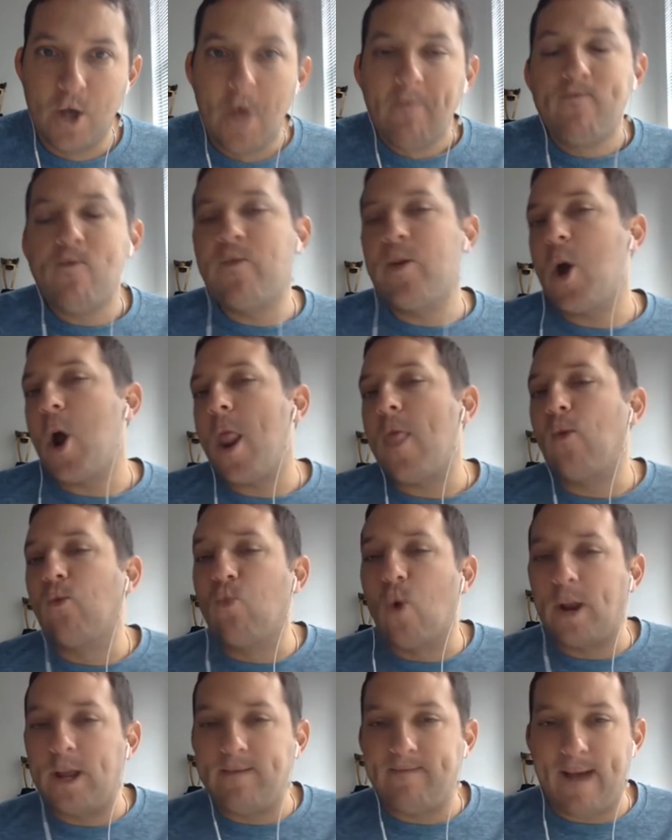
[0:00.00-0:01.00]
Moving on to the
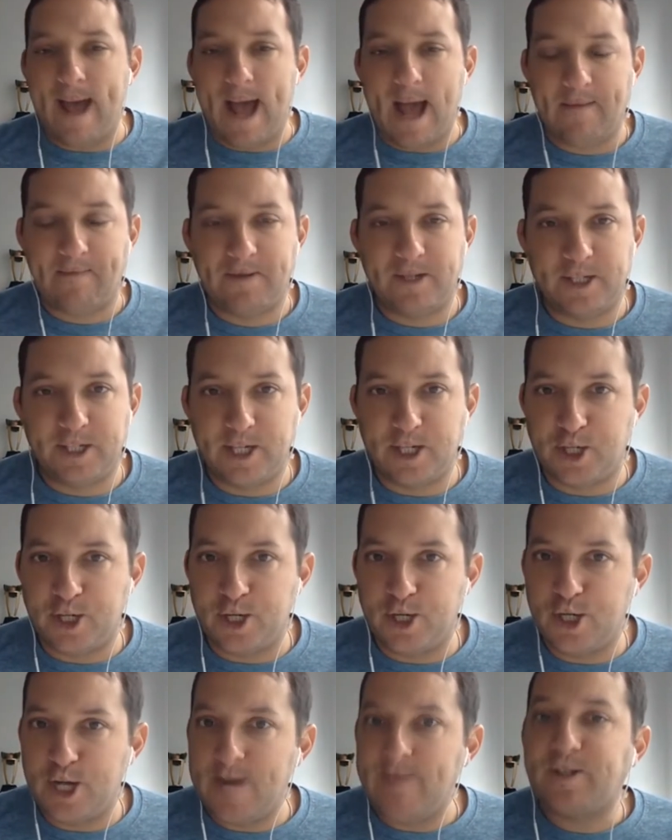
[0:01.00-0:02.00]
running back position,
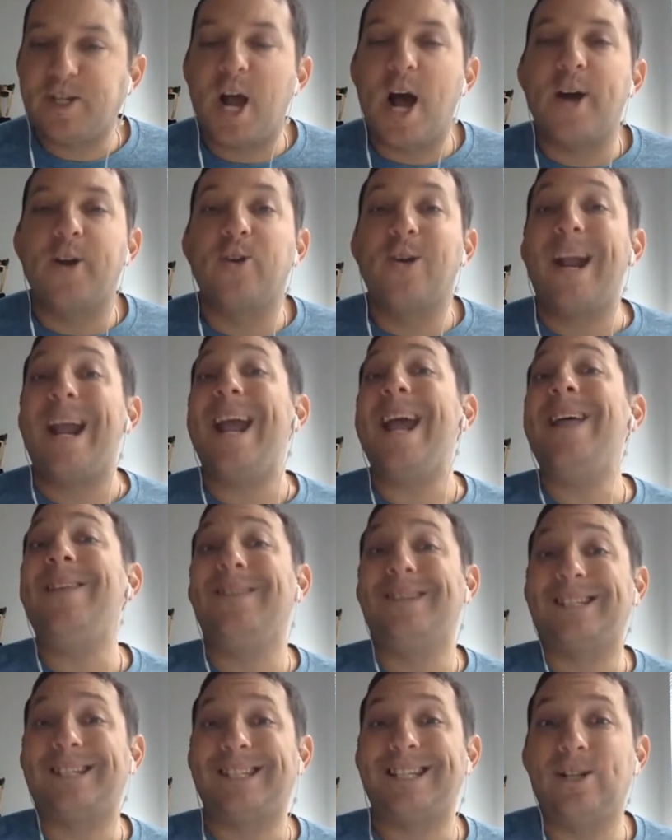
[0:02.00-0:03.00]
James Conner and the
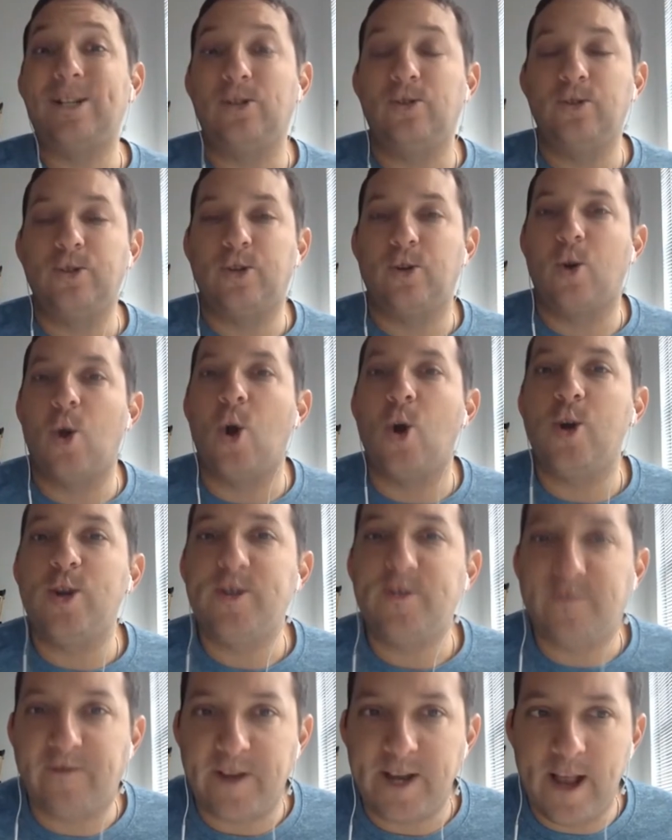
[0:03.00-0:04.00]
Steelers are
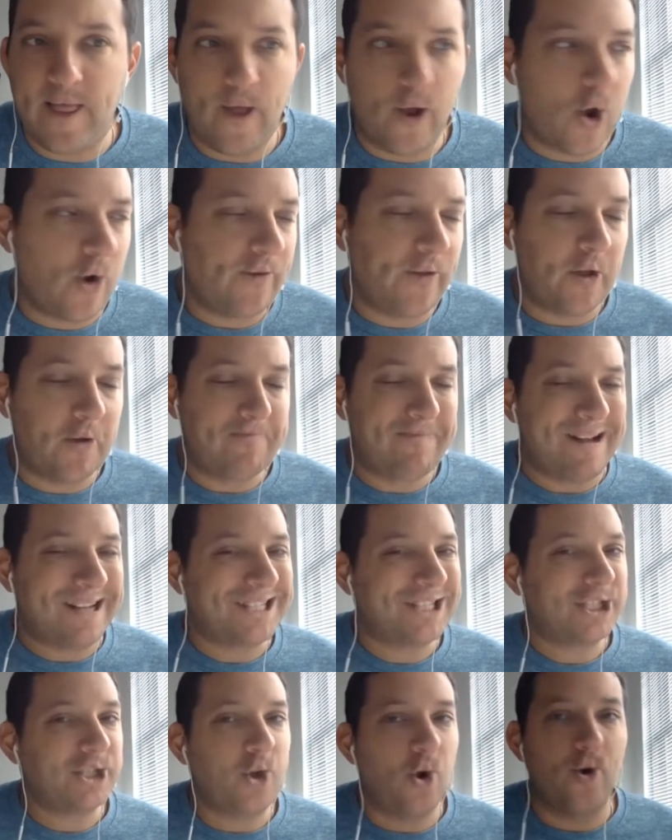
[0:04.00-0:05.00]
undefeated. They'll go for their
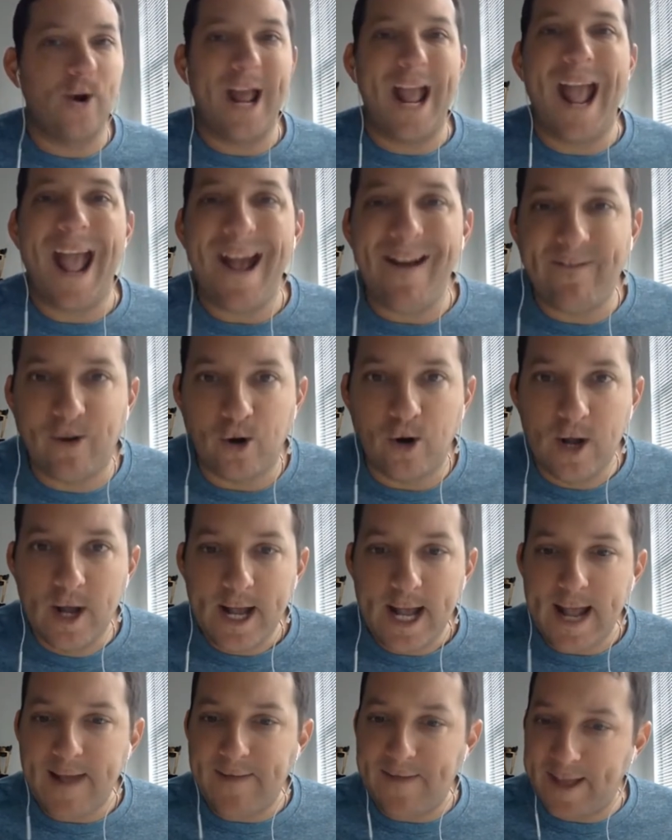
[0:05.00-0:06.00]
best start ever
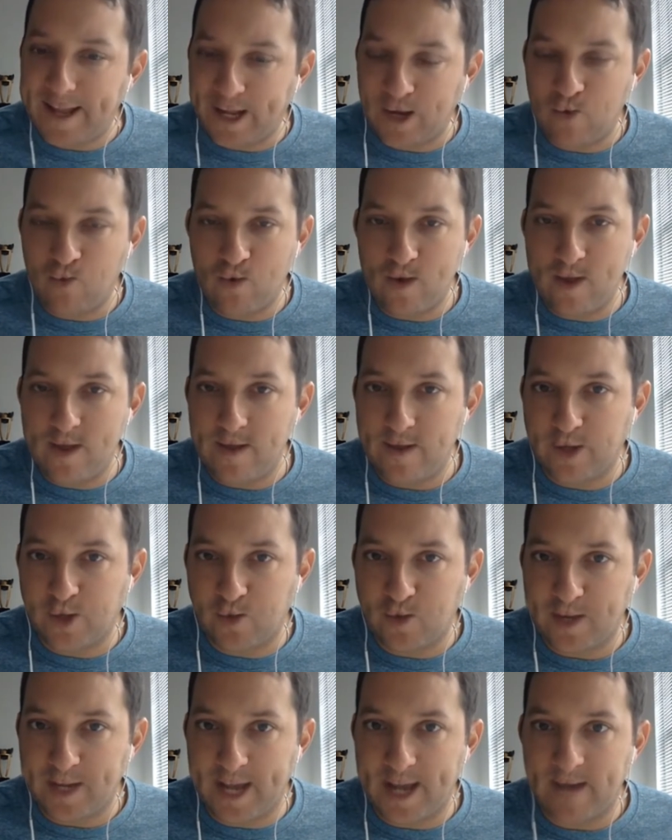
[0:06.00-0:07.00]
if they can win this
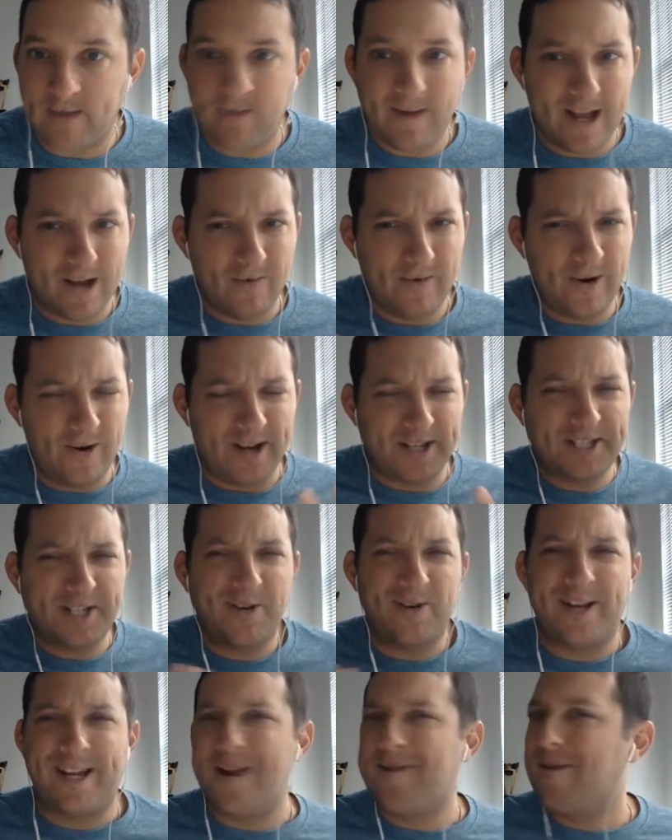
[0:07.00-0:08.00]
weekend. Now, we don't
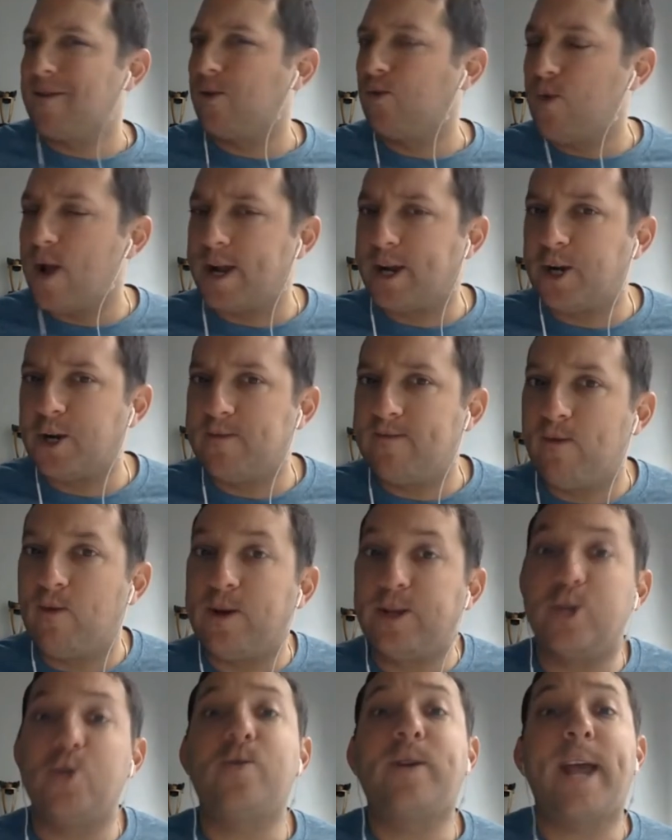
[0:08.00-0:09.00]
necessarily care about the record, but we
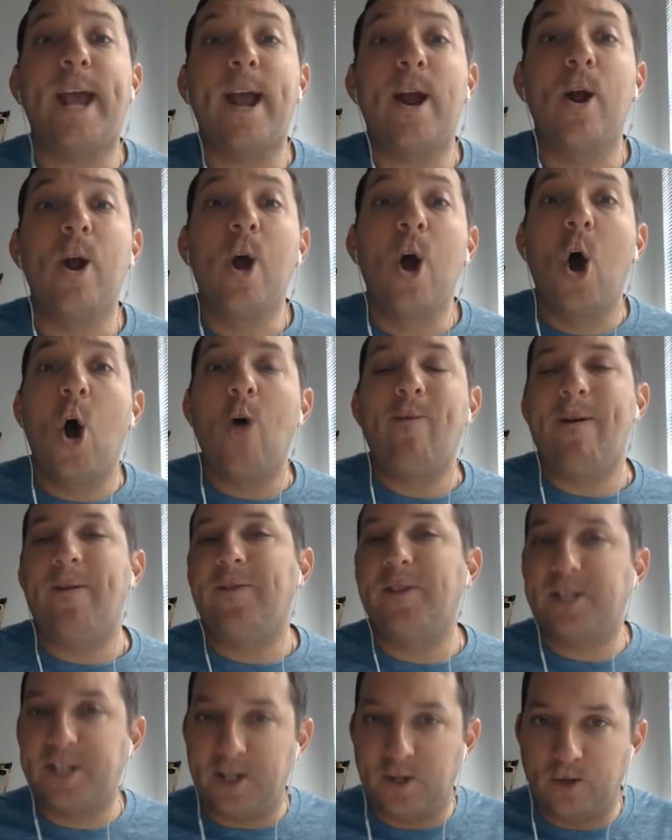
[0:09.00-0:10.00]
do care about the
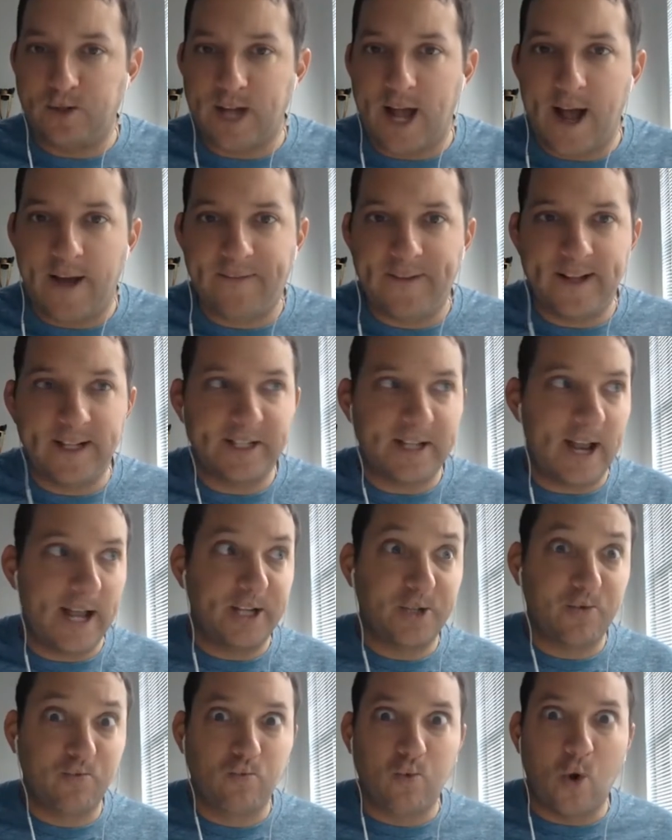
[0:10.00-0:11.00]
Steelers' offense that
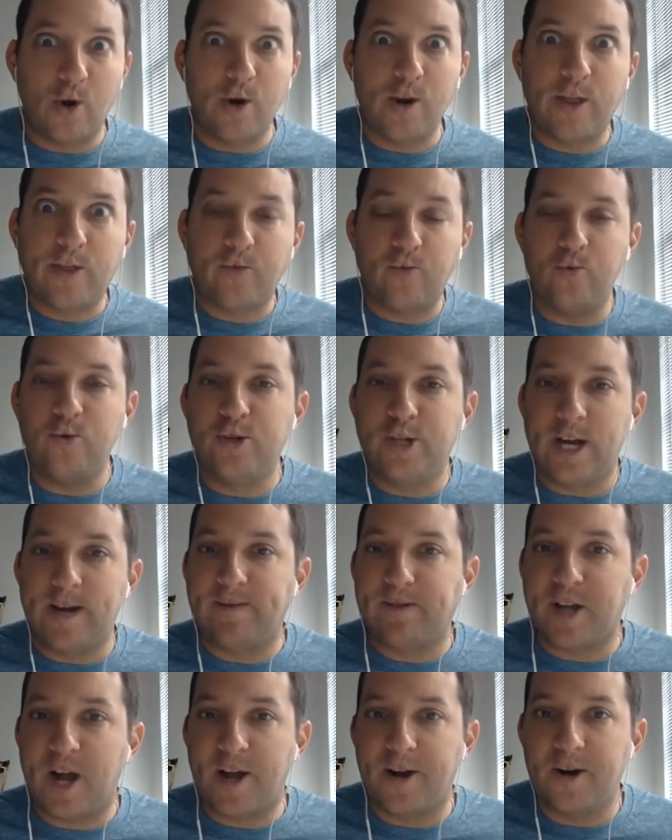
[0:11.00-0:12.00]
has run through James
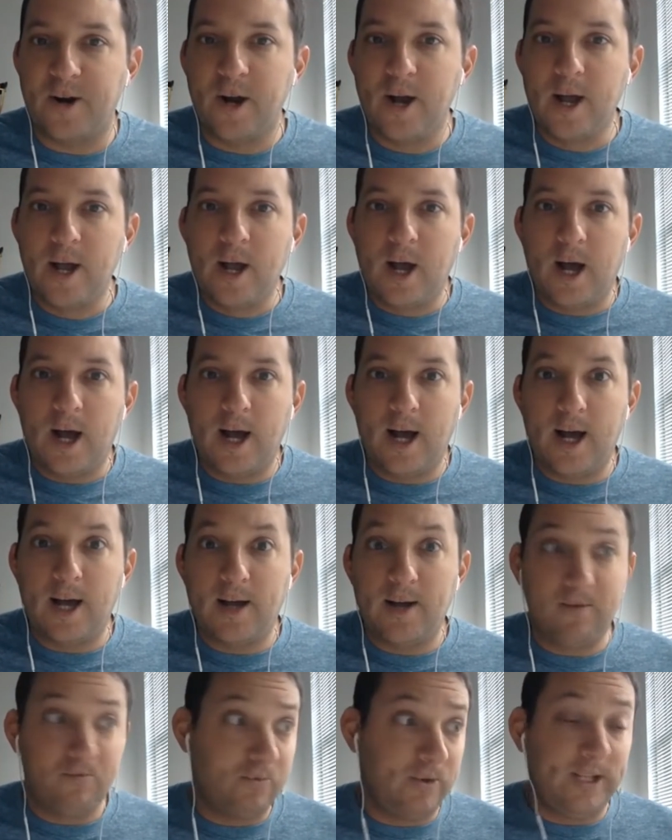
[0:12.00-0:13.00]
Conner uh,
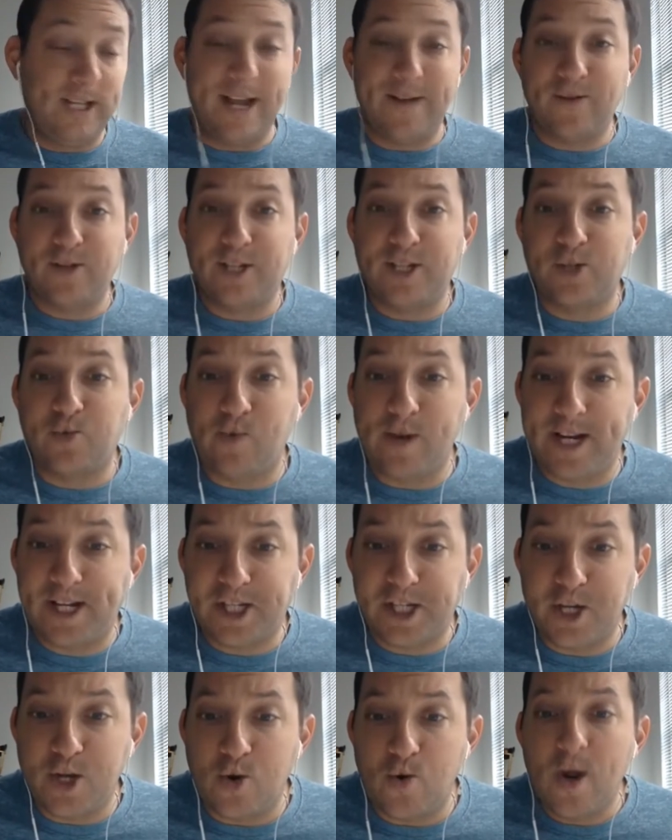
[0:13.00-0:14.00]
really ever since week
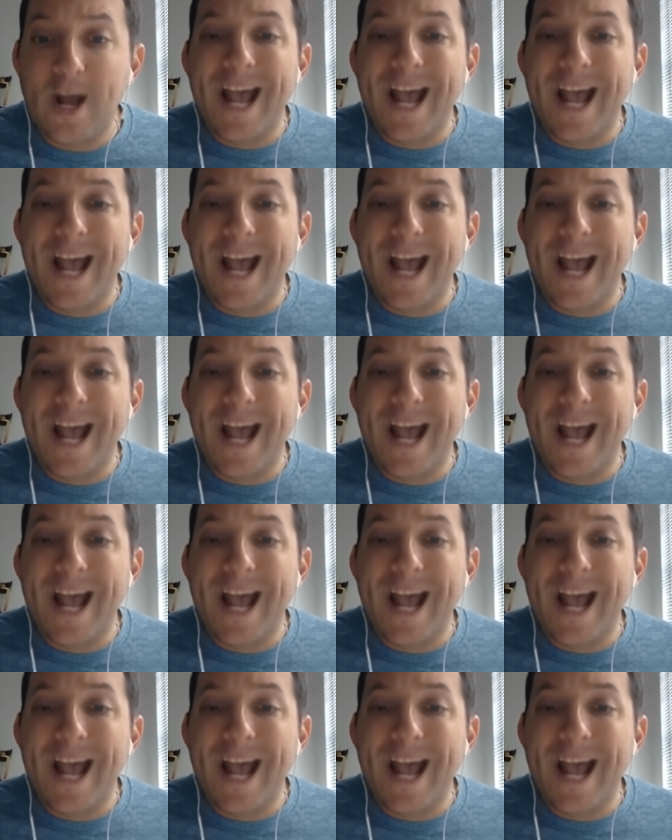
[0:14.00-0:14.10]
two.